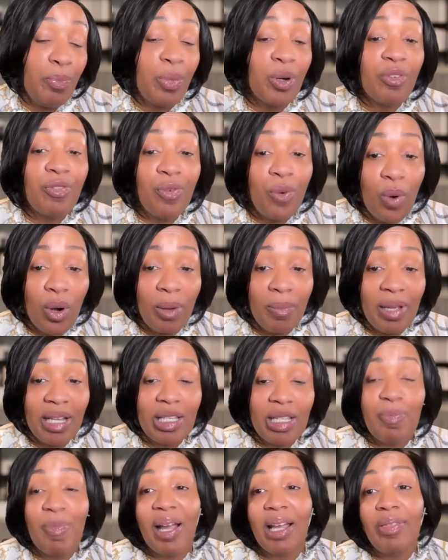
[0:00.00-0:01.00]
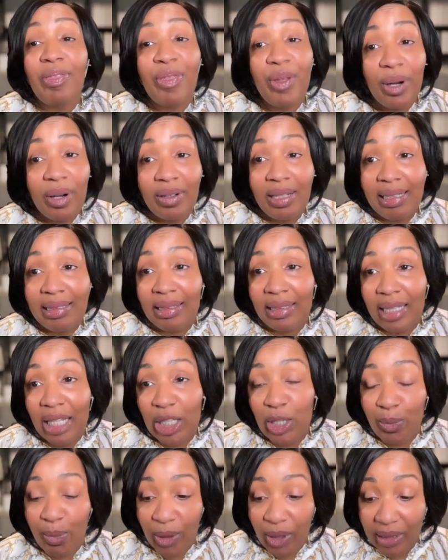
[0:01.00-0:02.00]
performance by
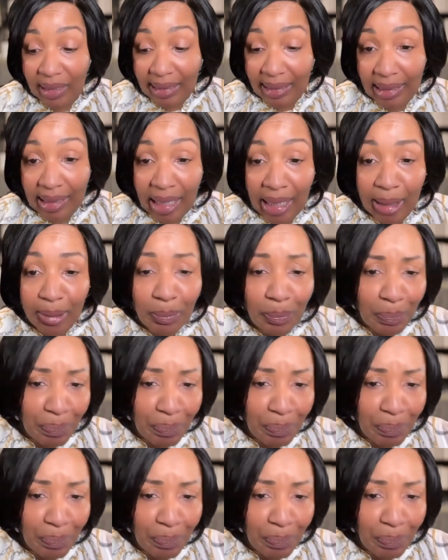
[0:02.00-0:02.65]
36%.